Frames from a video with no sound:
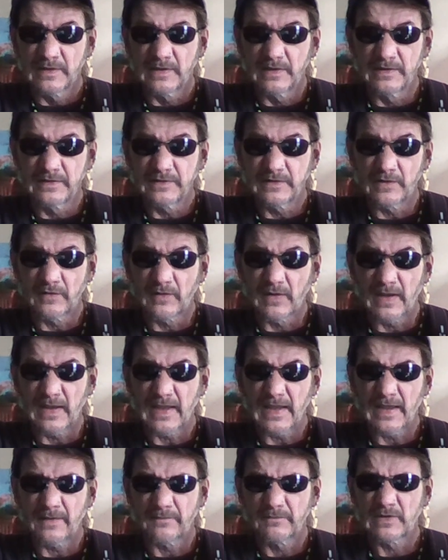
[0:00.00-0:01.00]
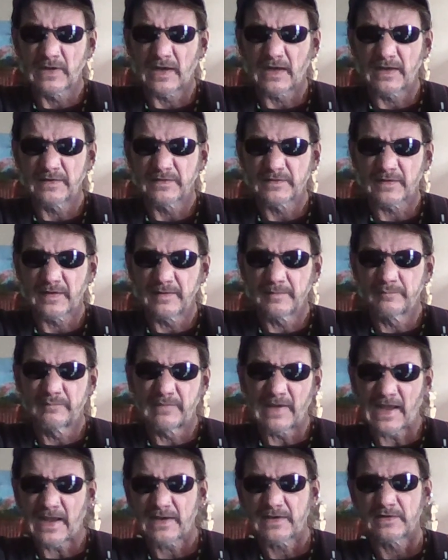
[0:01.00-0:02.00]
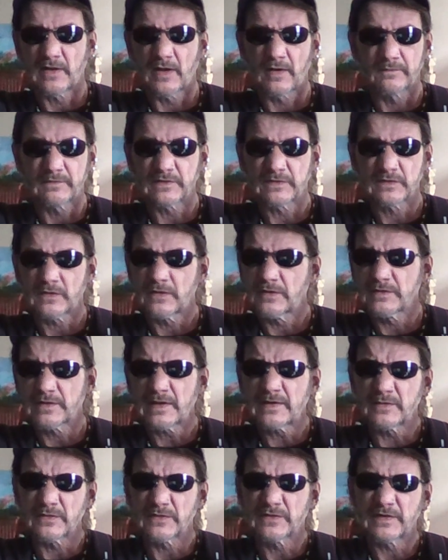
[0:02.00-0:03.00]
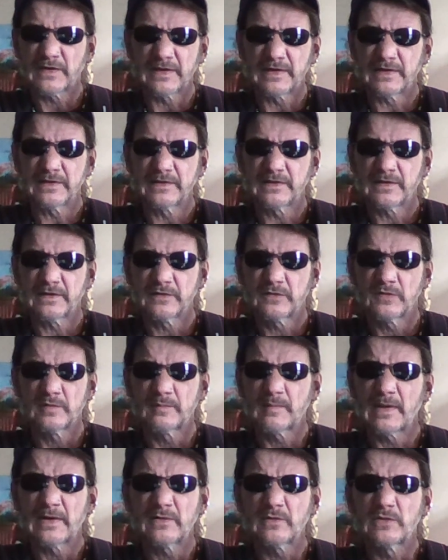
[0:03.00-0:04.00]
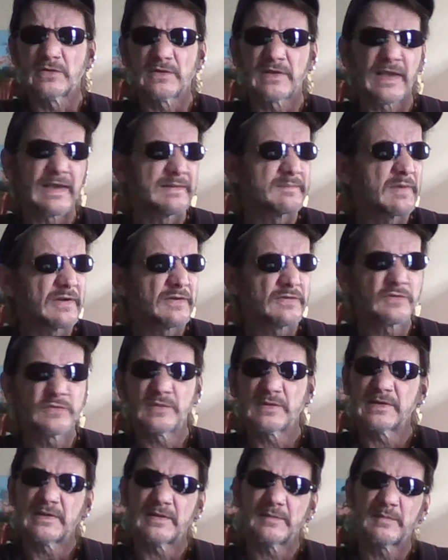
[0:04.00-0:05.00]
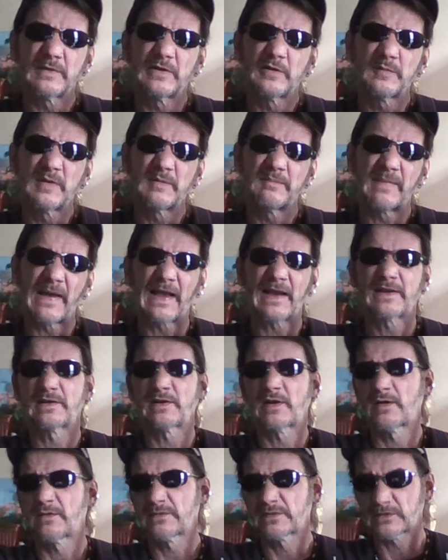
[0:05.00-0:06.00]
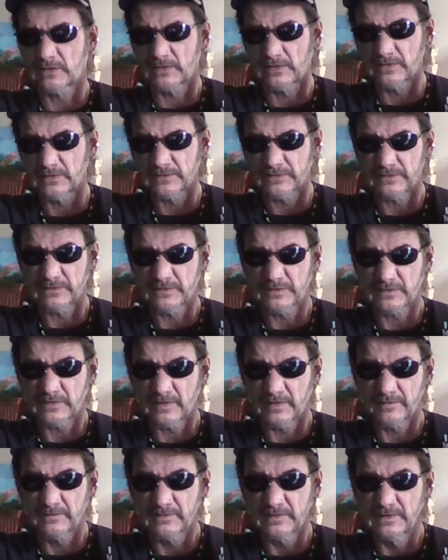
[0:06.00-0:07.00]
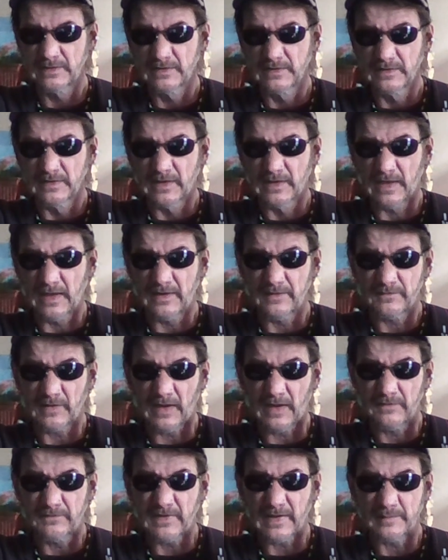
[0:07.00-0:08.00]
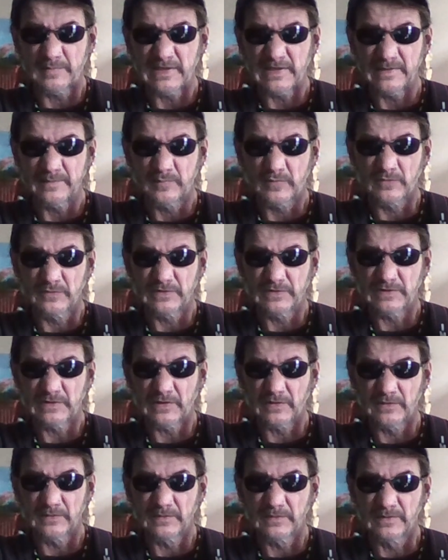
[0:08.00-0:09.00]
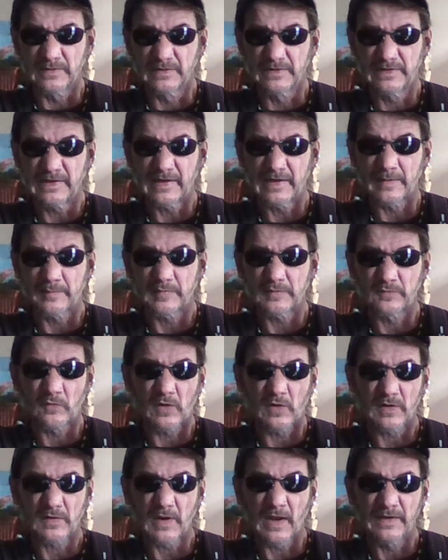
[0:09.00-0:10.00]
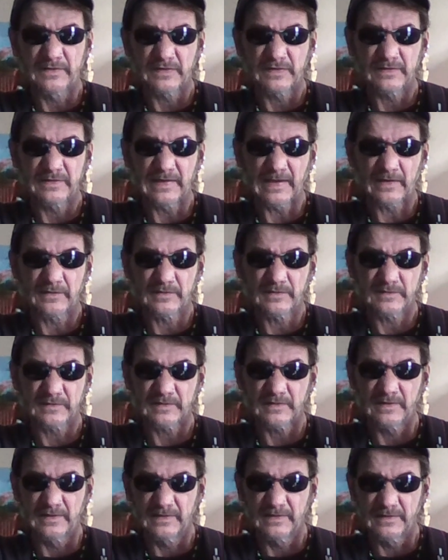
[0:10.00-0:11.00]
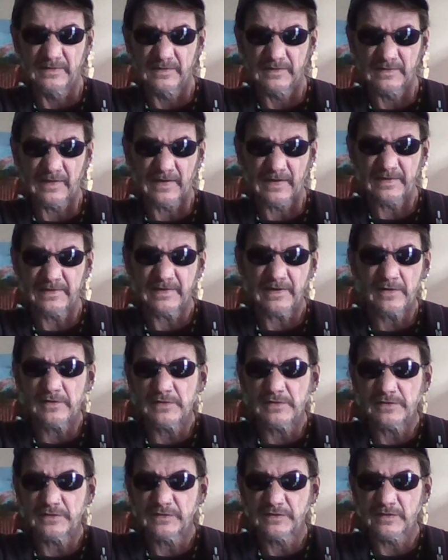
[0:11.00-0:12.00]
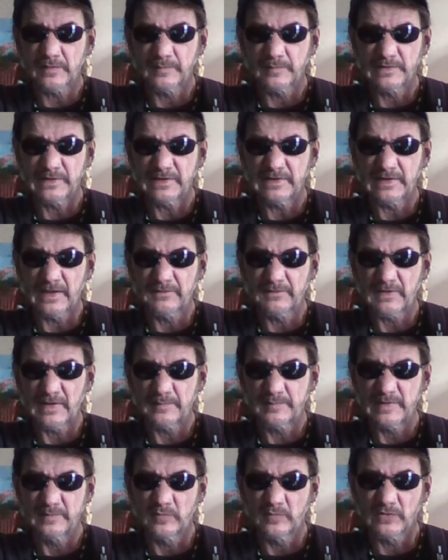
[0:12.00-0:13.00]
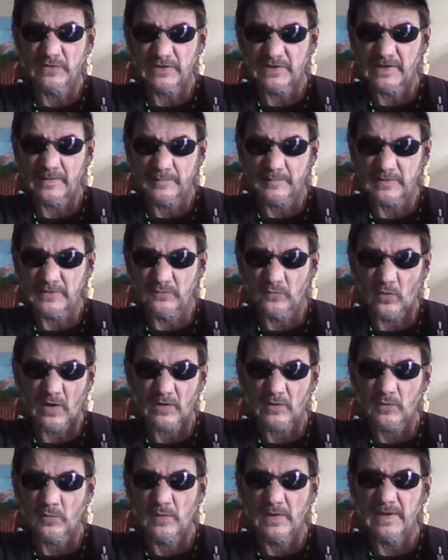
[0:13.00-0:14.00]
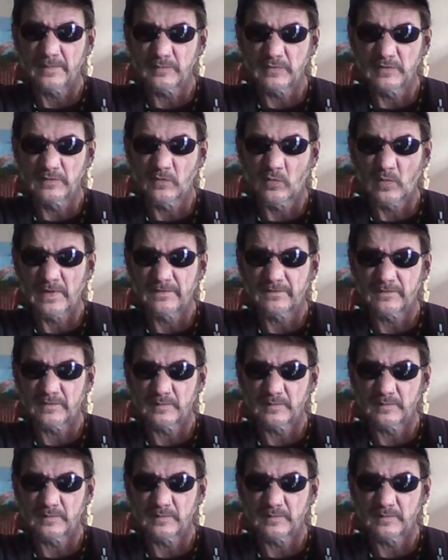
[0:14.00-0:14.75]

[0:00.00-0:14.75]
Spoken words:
and, you know, I have guys like backing off the stalls. I don't say anything to them. I don't look at them. I don't do anything, but they'll be backing off stalls and stuff. I've had people, you know, get up and walk. I sit down in the dining area or something to eat, and I've had people get up and walk away and move